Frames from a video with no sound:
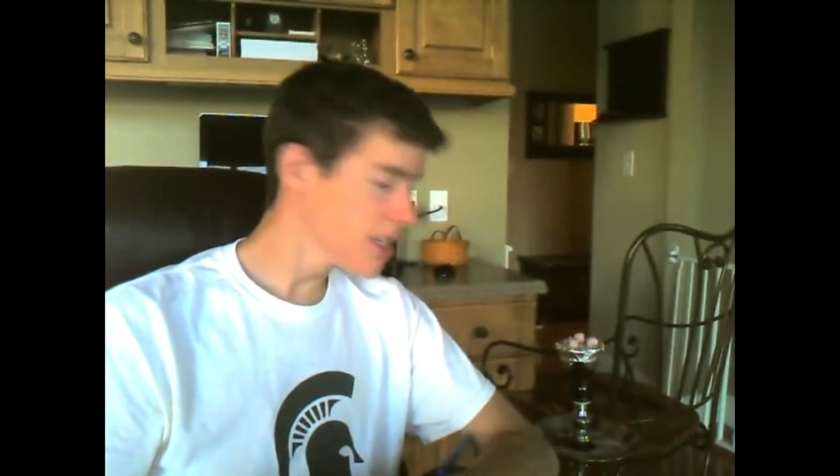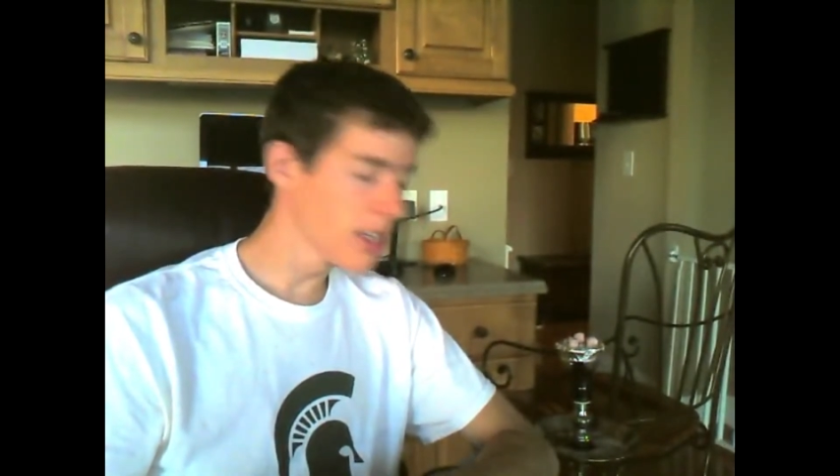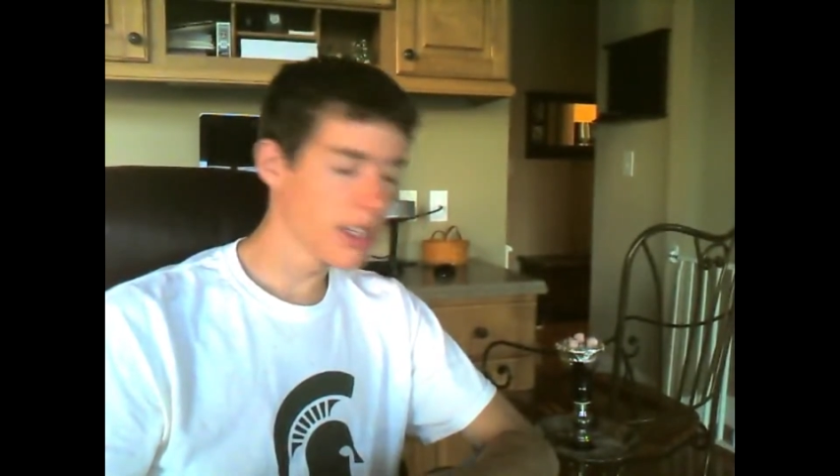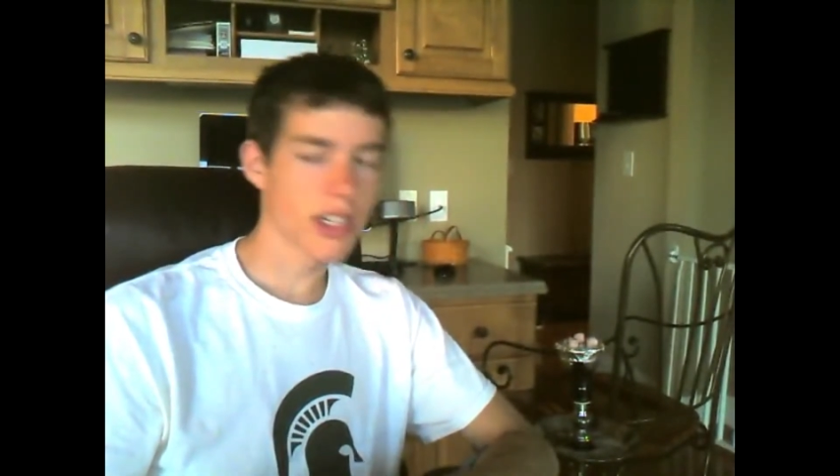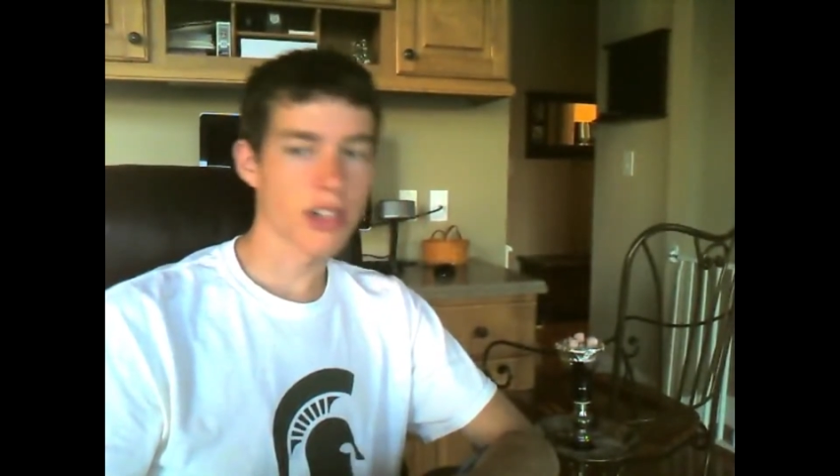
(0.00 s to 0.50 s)

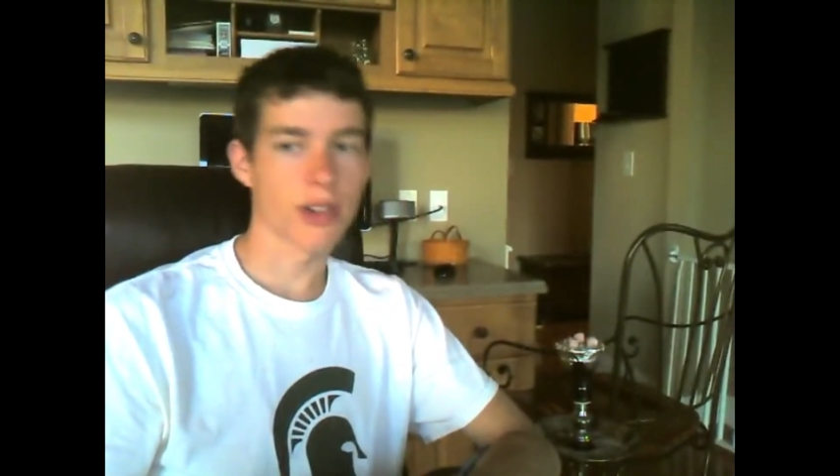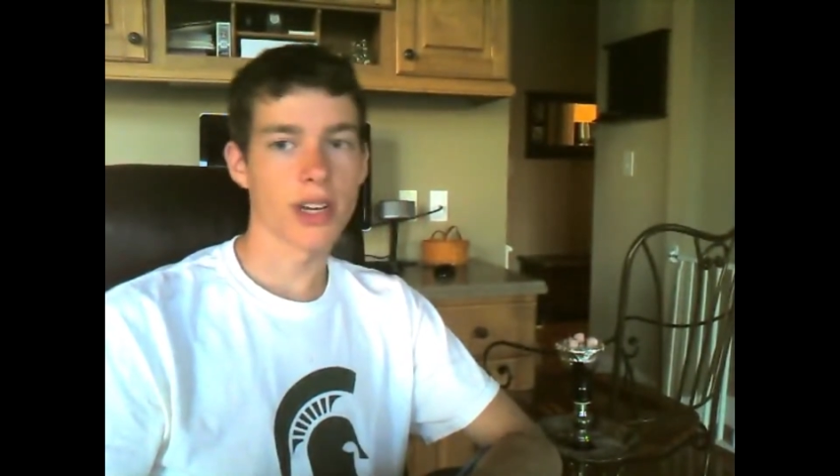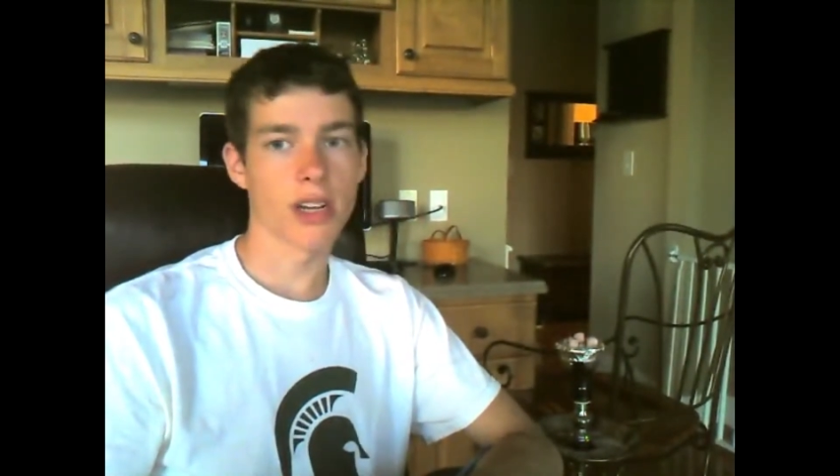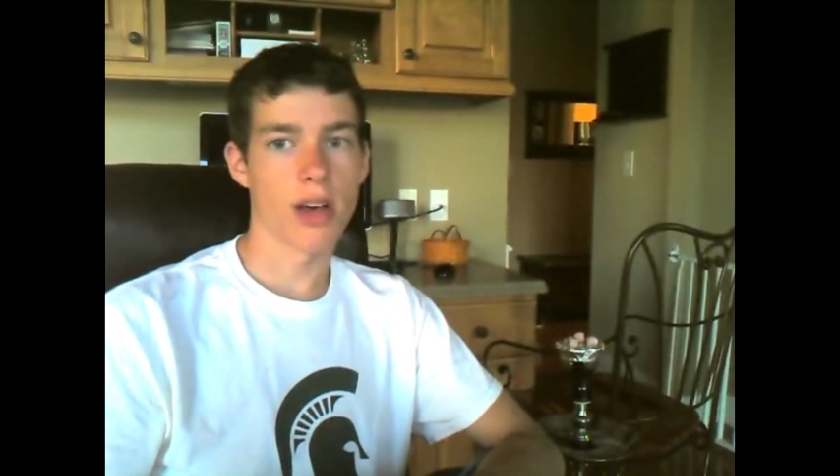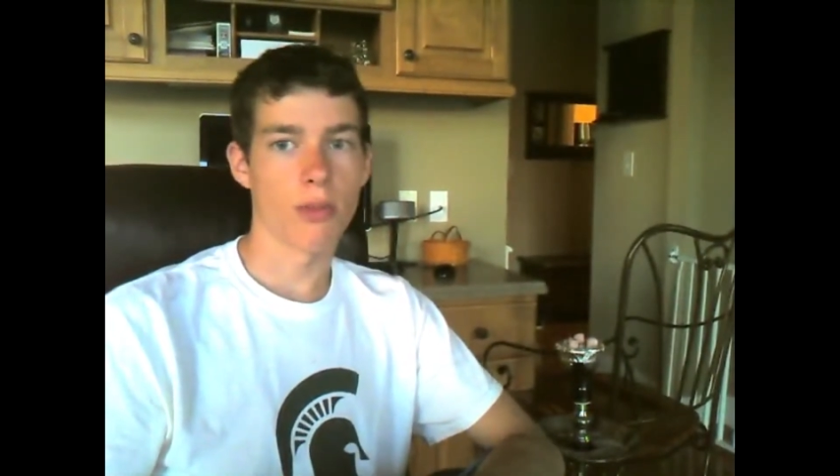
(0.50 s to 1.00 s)
And then they just
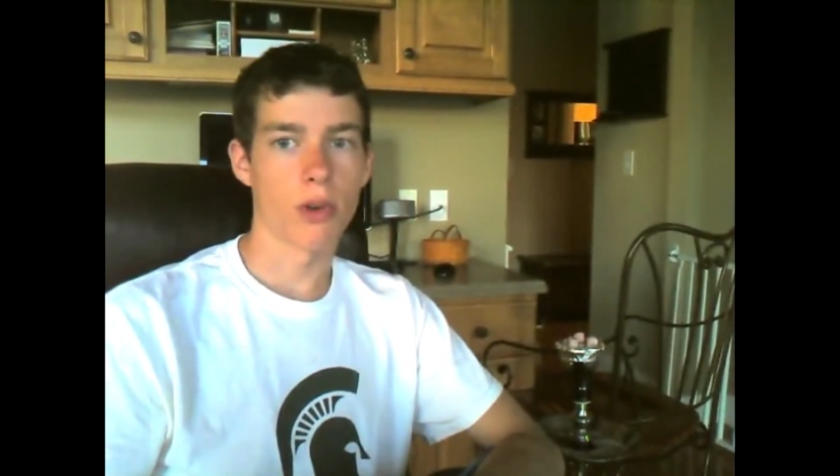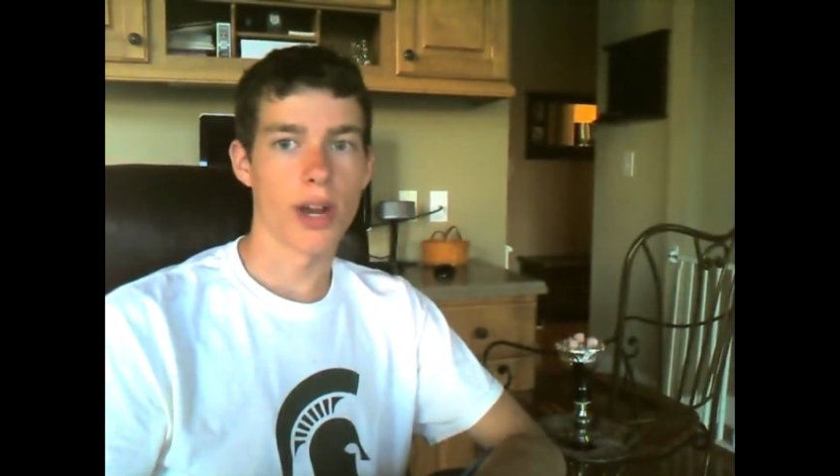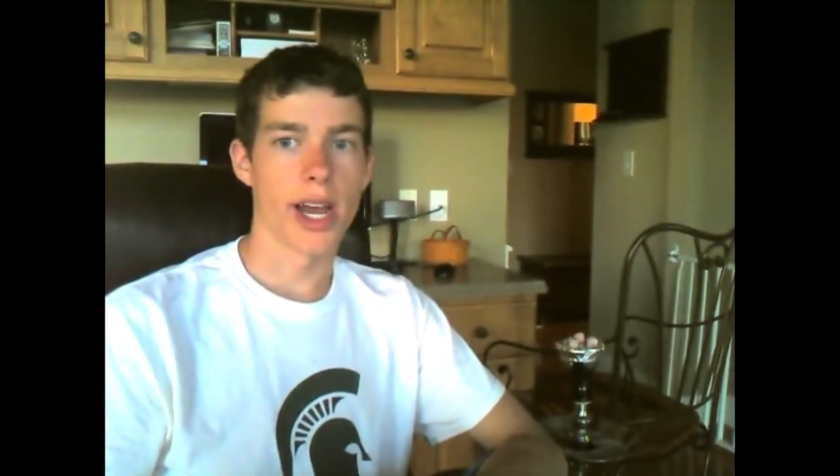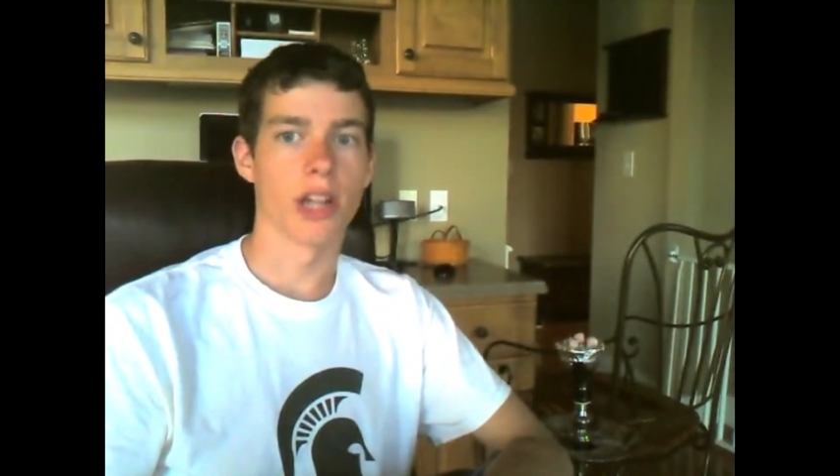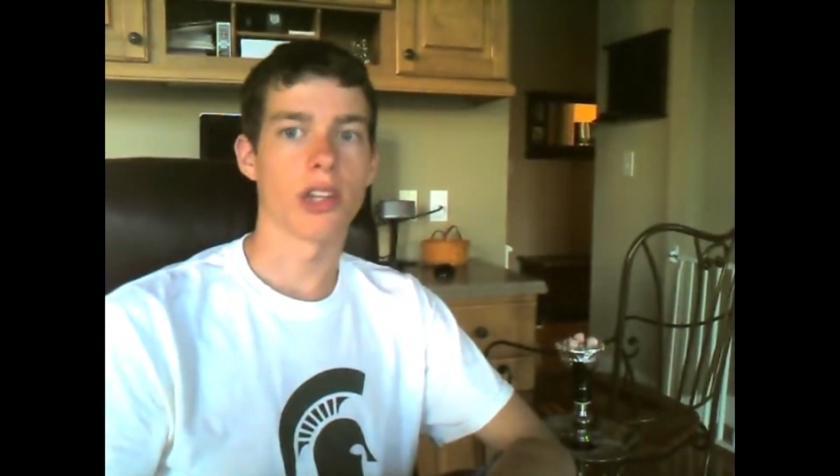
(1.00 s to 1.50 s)
create a lot
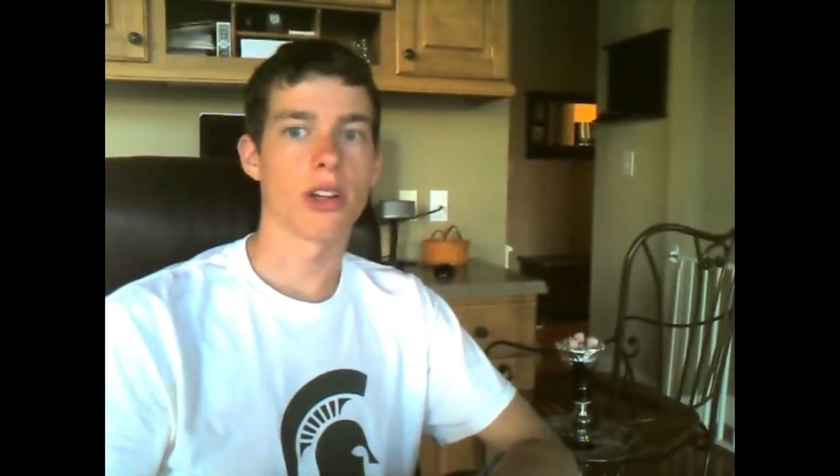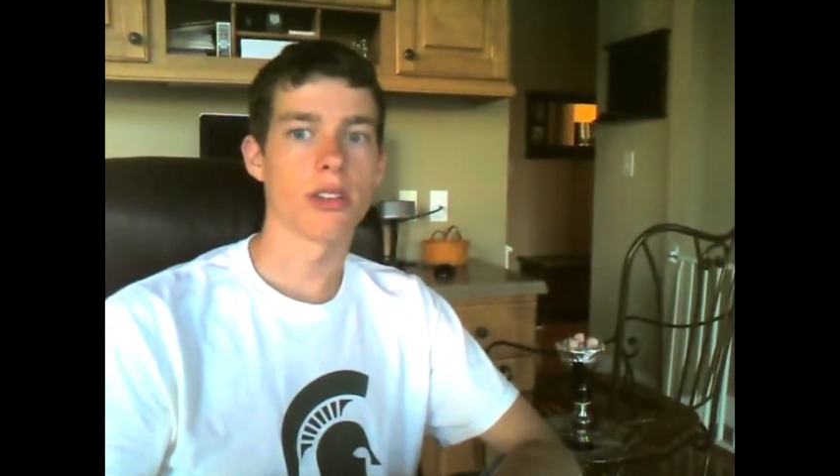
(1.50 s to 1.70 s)
more ash.